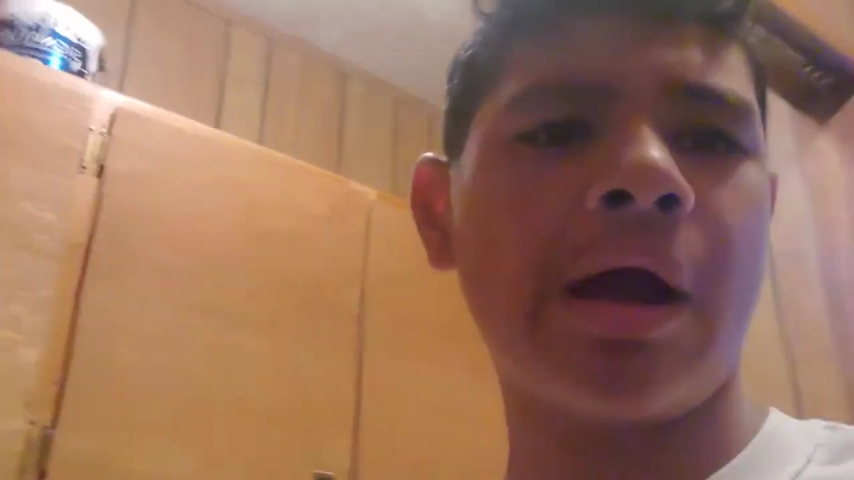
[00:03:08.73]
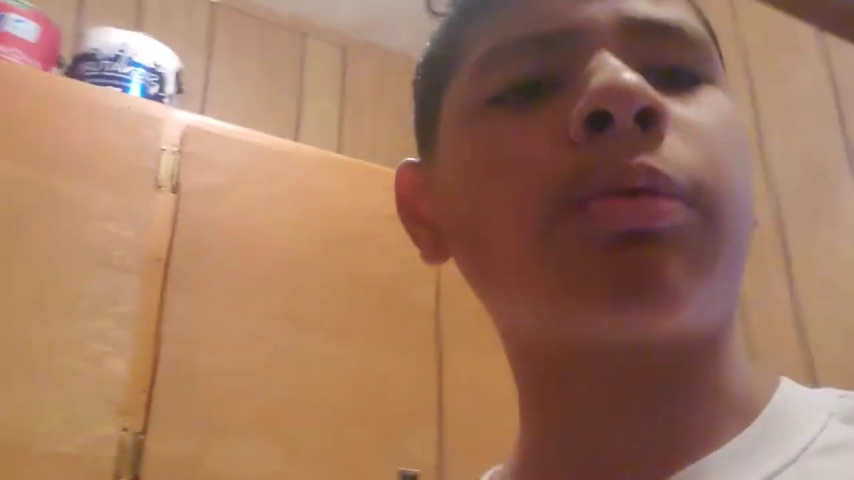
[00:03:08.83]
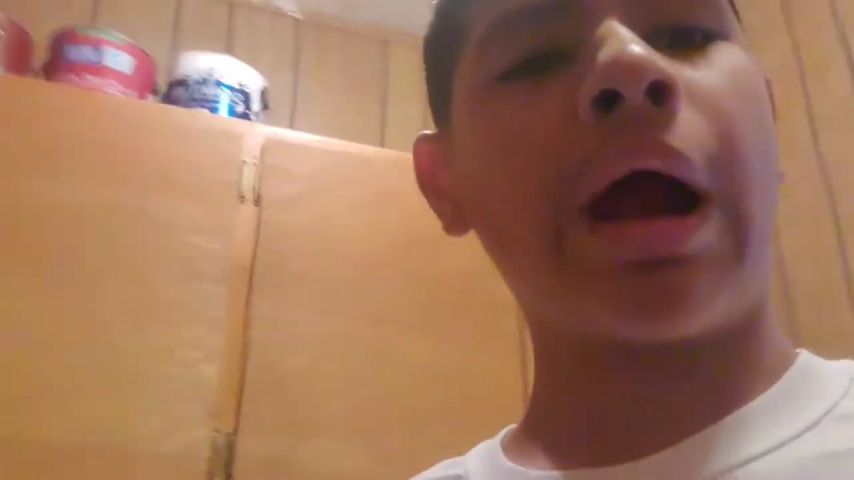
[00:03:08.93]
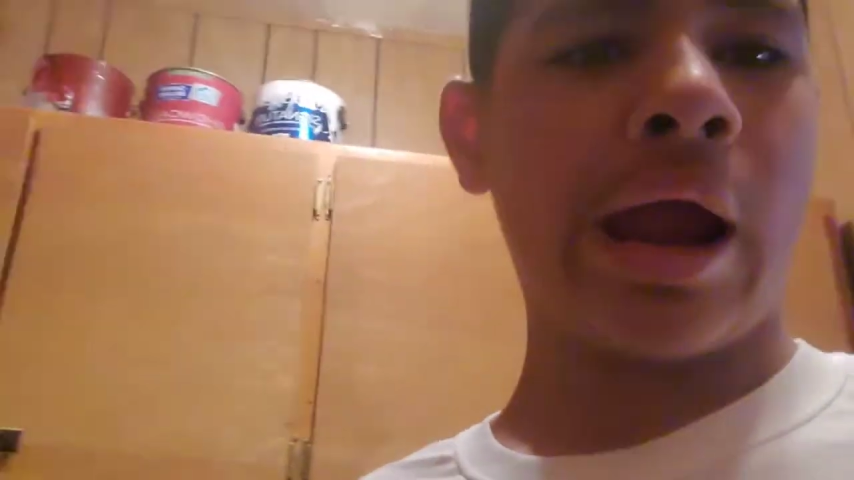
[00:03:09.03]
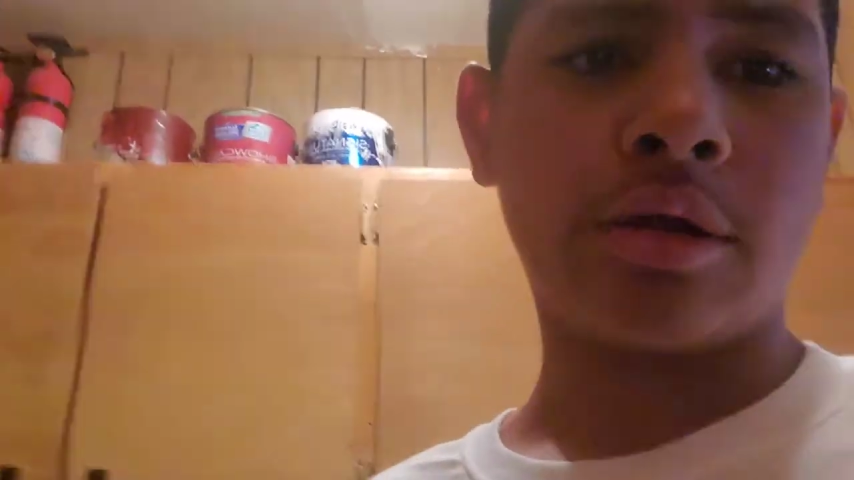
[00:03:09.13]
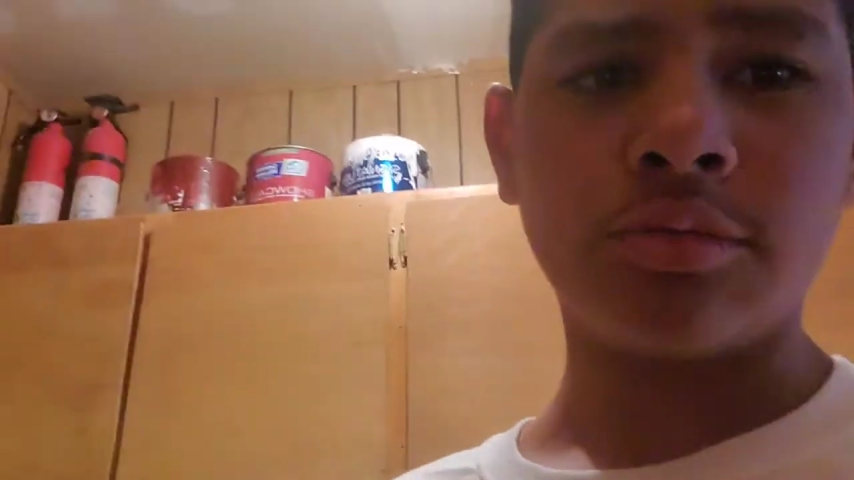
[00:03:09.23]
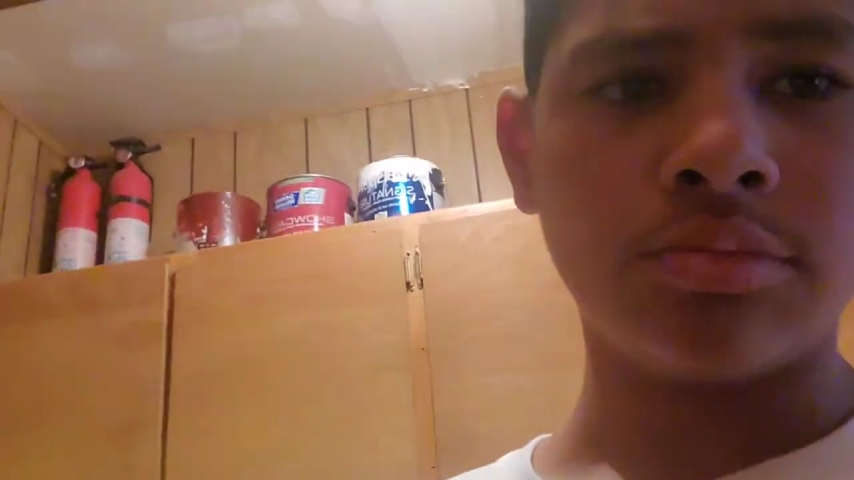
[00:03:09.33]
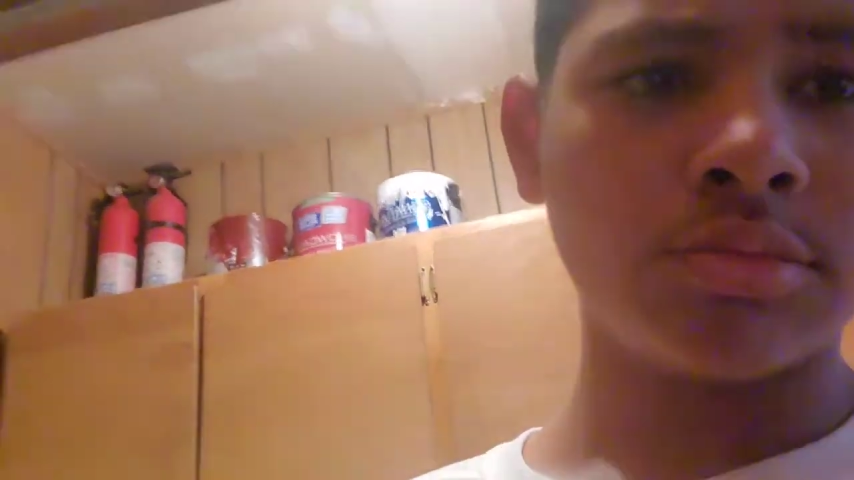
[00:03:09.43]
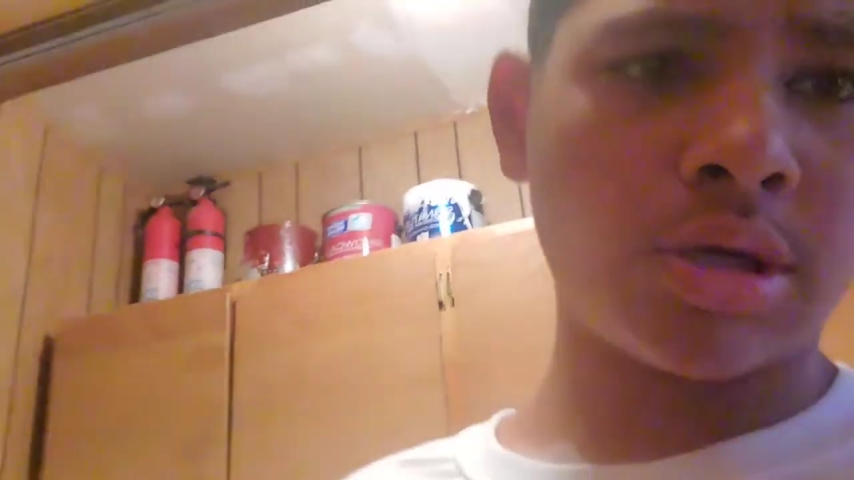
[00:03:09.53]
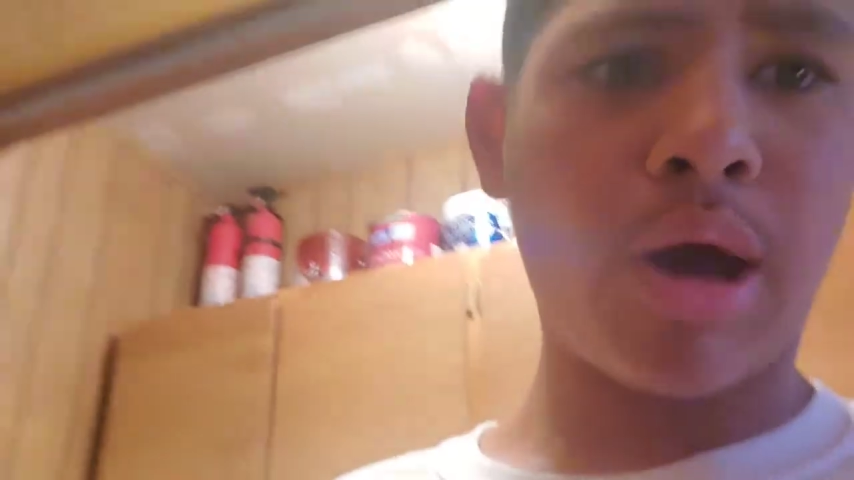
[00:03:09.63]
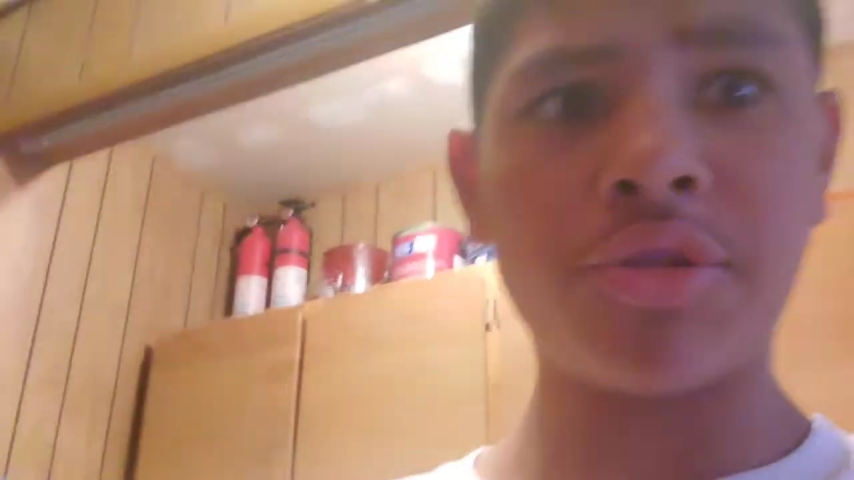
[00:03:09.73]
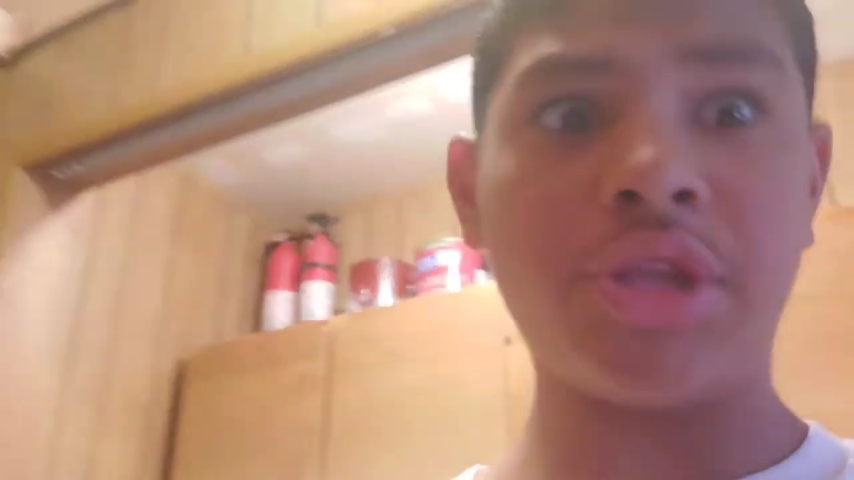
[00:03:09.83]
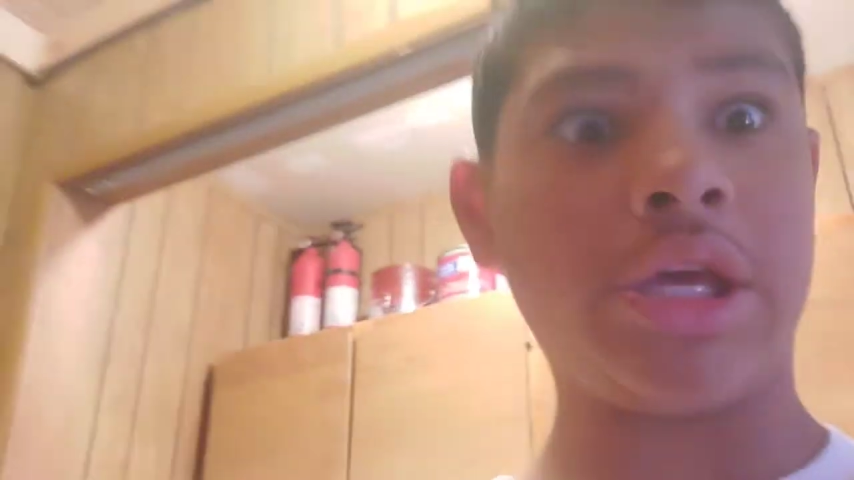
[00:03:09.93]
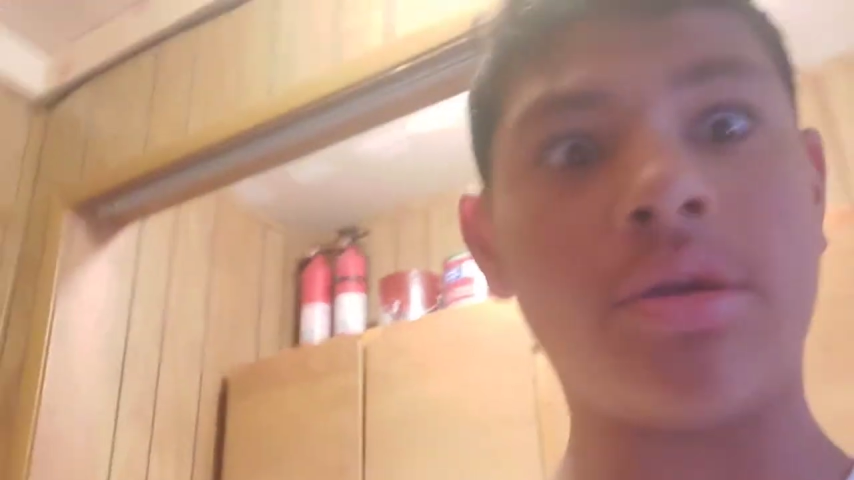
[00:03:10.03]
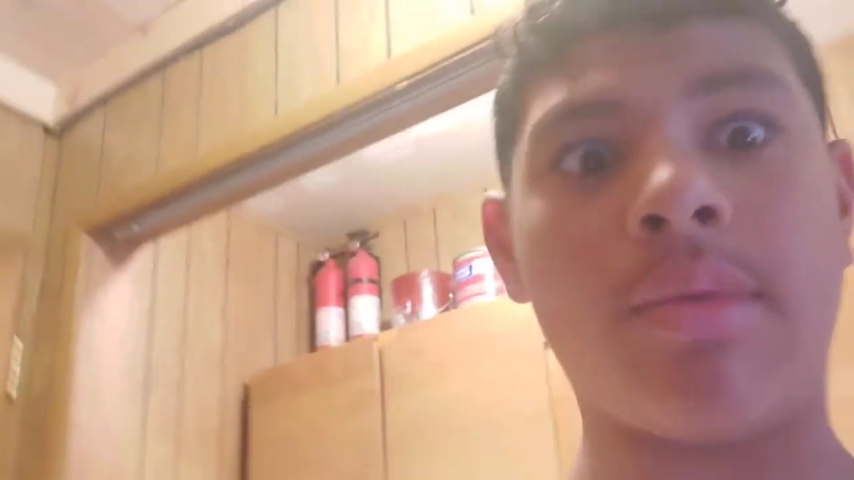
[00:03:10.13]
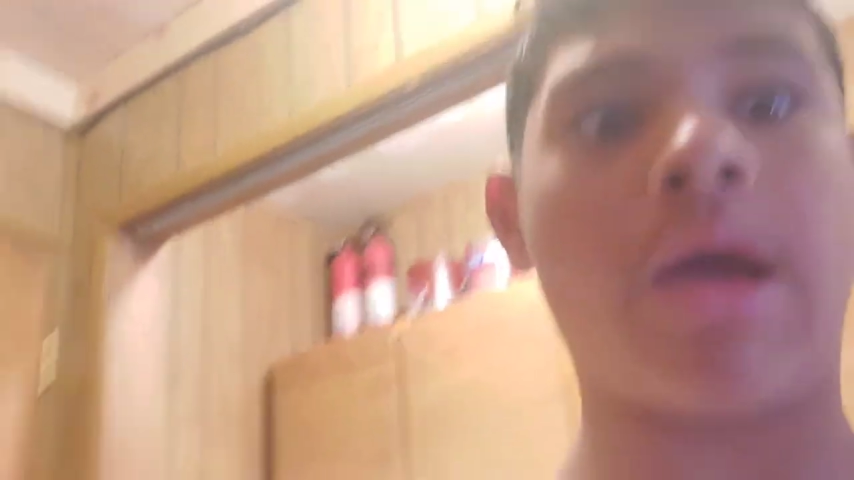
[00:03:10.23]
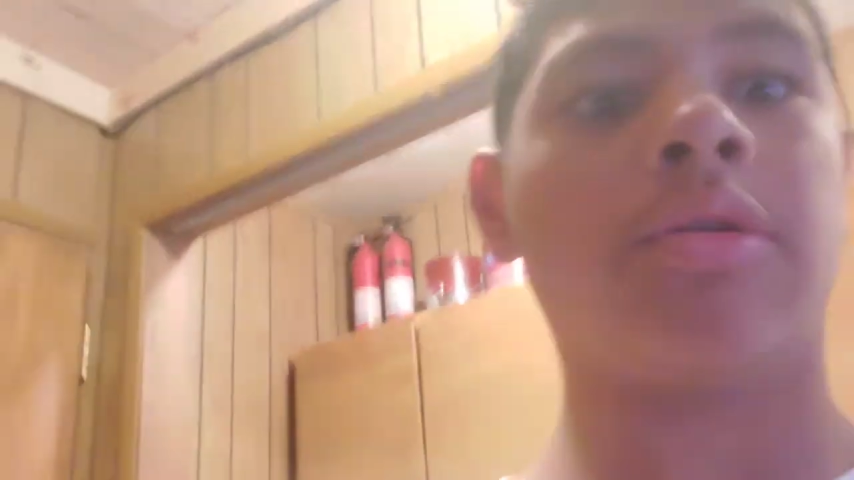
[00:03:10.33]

around. Come on, think about